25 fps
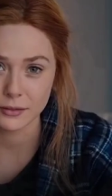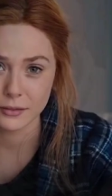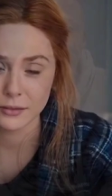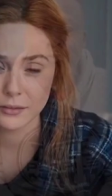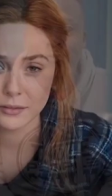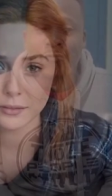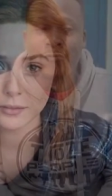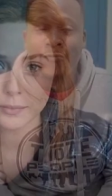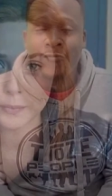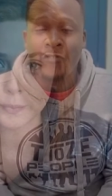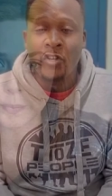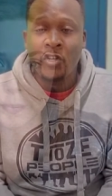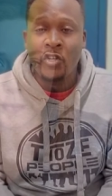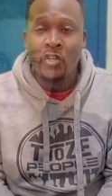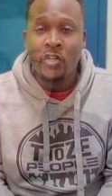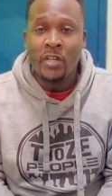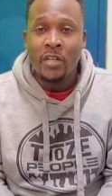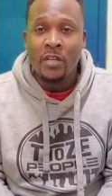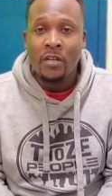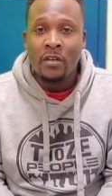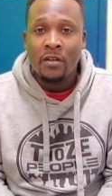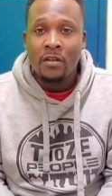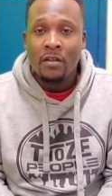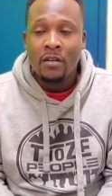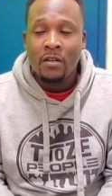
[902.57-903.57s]
new
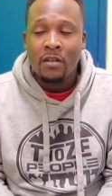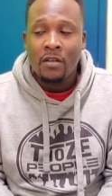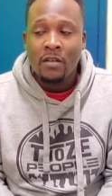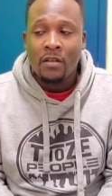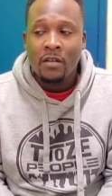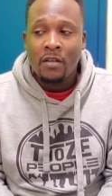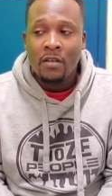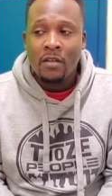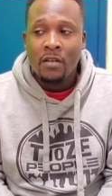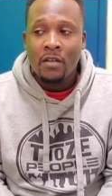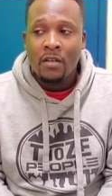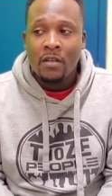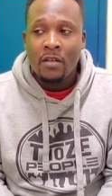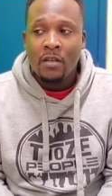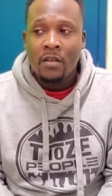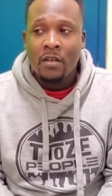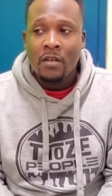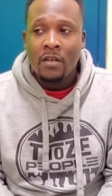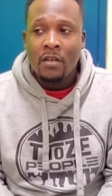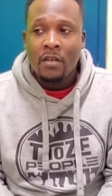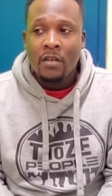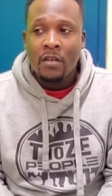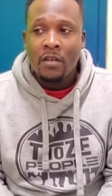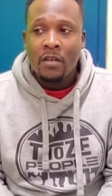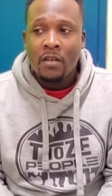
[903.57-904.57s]
Vision
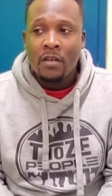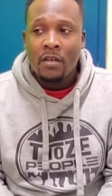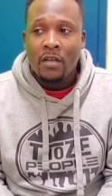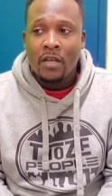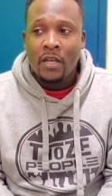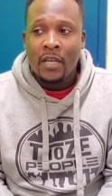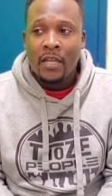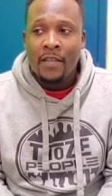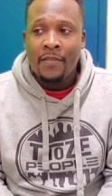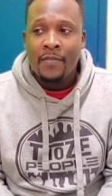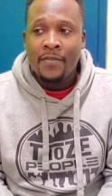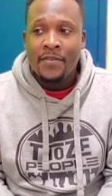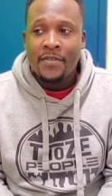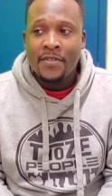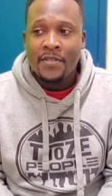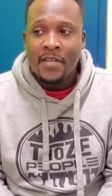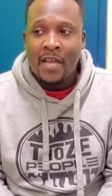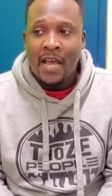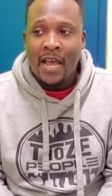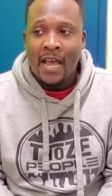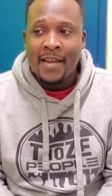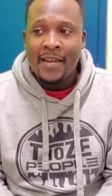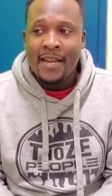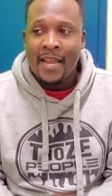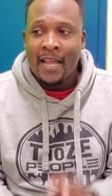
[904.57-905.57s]

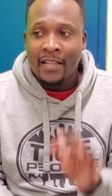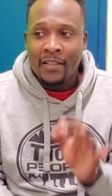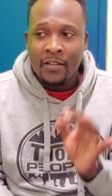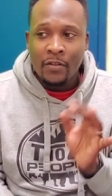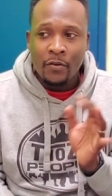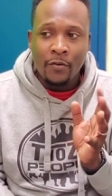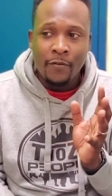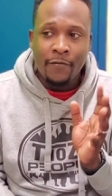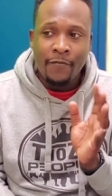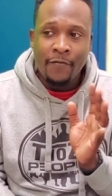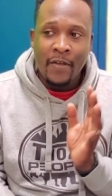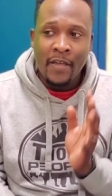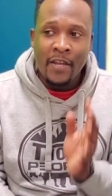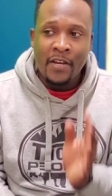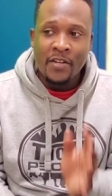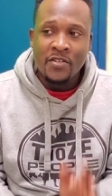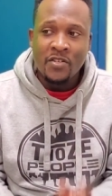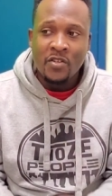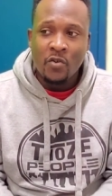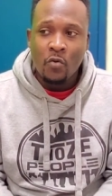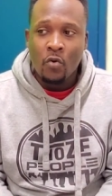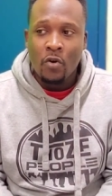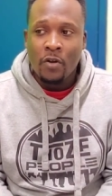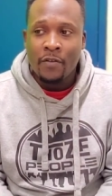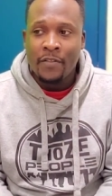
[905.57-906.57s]
inside that little
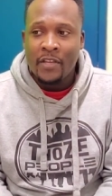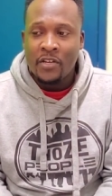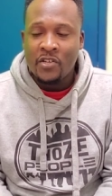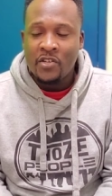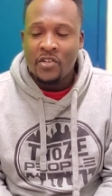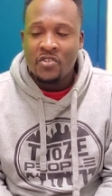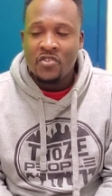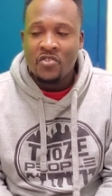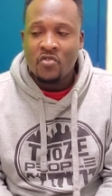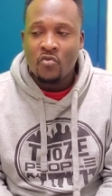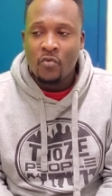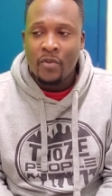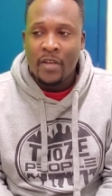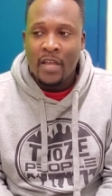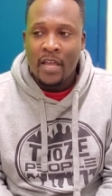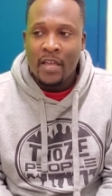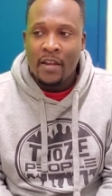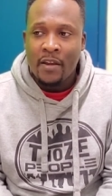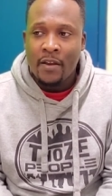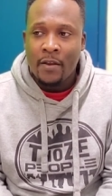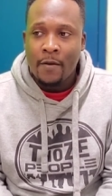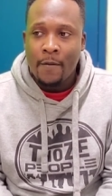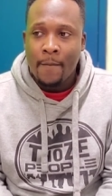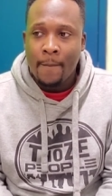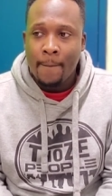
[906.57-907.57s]
fantasy world that she's
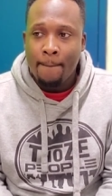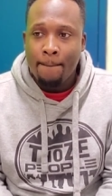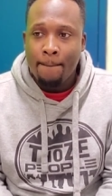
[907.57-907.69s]
created.